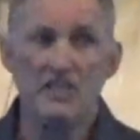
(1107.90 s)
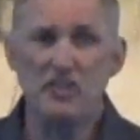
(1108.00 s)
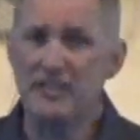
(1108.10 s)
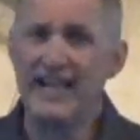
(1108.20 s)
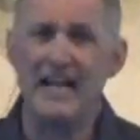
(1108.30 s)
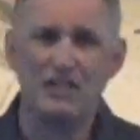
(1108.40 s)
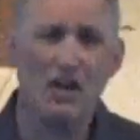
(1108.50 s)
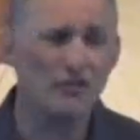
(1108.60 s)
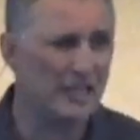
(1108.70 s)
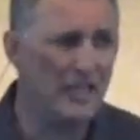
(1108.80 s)
He said, yeah, I
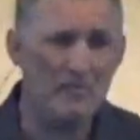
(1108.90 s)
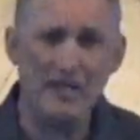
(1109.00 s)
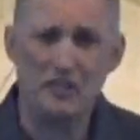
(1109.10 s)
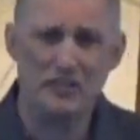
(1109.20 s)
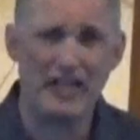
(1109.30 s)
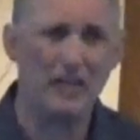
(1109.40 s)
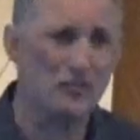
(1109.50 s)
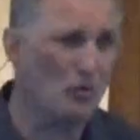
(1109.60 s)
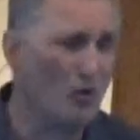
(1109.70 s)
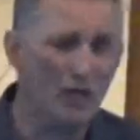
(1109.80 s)
talked to him. He just
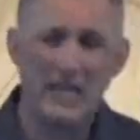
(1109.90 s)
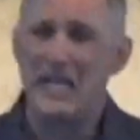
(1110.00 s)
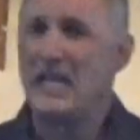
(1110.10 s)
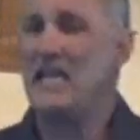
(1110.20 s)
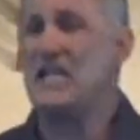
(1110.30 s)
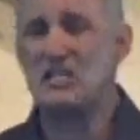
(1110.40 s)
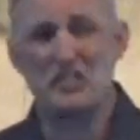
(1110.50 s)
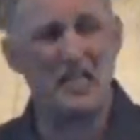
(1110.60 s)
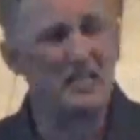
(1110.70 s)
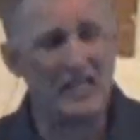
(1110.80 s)
had his oral. He
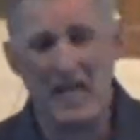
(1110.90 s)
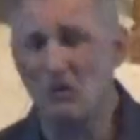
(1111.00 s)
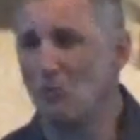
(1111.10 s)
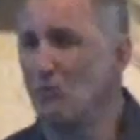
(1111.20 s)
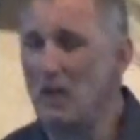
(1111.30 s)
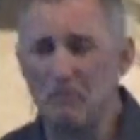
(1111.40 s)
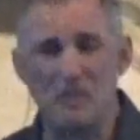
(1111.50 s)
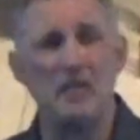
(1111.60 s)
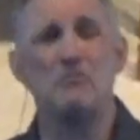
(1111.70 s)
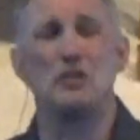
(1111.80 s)
said they
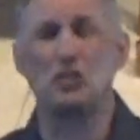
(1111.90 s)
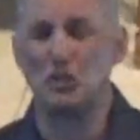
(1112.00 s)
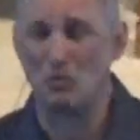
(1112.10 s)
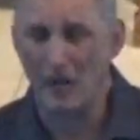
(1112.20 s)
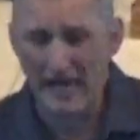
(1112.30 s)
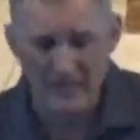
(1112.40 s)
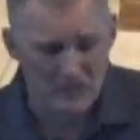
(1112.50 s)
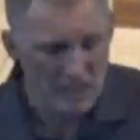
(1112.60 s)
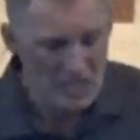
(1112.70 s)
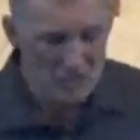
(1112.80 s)
ripped him to
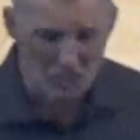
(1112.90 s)
shreds,